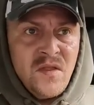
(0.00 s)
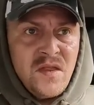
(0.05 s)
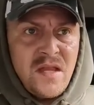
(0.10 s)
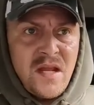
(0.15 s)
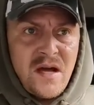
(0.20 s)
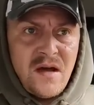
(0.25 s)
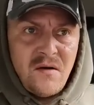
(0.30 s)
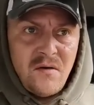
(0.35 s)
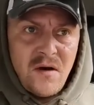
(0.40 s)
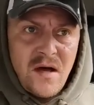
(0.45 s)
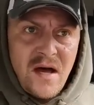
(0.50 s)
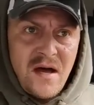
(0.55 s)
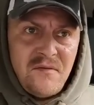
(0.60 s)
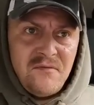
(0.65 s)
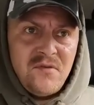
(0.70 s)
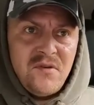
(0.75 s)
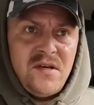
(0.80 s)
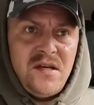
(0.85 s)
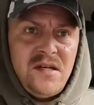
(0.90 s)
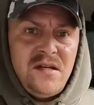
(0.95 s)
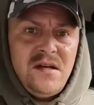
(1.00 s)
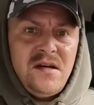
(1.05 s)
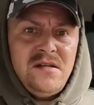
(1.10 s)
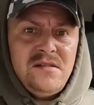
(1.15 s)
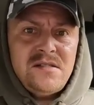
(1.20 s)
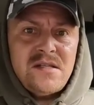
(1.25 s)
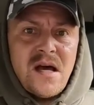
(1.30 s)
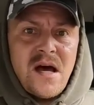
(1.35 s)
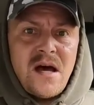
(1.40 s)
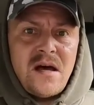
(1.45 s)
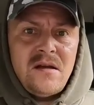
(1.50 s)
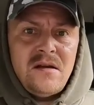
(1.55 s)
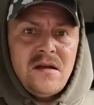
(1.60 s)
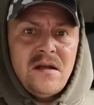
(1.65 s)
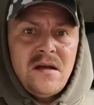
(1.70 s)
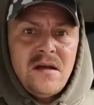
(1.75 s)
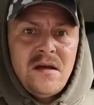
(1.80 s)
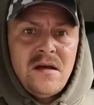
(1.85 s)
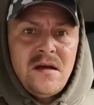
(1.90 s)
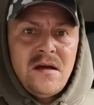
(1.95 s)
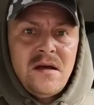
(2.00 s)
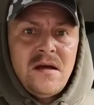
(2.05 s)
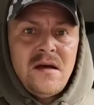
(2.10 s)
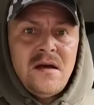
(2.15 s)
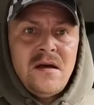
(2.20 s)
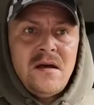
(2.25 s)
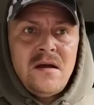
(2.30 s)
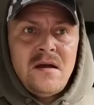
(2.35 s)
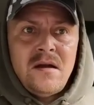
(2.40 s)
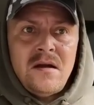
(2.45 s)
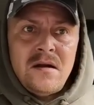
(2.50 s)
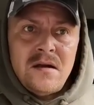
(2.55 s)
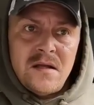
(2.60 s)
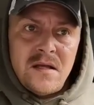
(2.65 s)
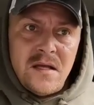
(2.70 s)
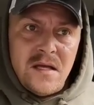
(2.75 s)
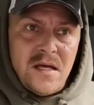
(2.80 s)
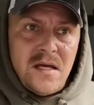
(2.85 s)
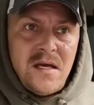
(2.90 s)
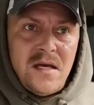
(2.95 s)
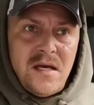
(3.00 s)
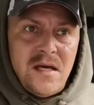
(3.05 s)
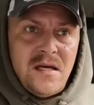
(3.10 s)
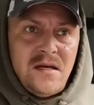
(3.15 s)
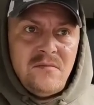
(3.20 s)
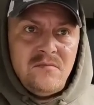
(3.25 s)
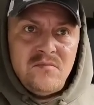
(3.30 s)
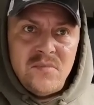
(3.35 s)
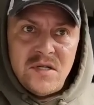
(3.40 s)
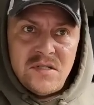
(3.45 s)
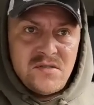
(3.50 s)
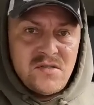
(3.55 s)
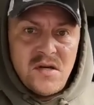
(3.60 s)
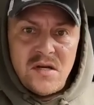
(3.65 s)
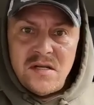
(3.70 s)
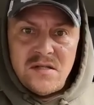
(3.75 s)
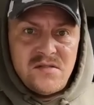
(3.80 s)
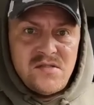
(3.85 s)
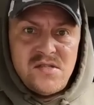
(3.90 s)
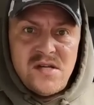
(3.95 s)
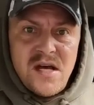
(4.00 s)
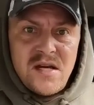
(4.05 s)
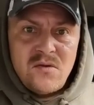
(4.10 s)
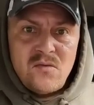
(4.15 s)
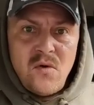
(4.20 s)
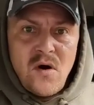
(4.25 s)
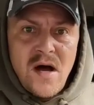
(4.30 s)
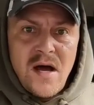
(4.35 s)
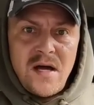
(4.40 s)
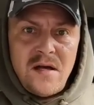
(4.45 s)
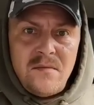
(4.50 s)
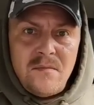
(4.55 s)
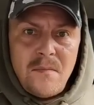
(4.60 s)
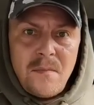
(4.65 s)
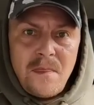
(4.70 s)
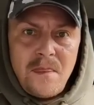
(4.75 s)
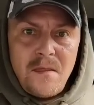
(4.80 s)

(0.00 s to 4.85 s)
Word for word: Now, after he does that, he it's it's dead quiet.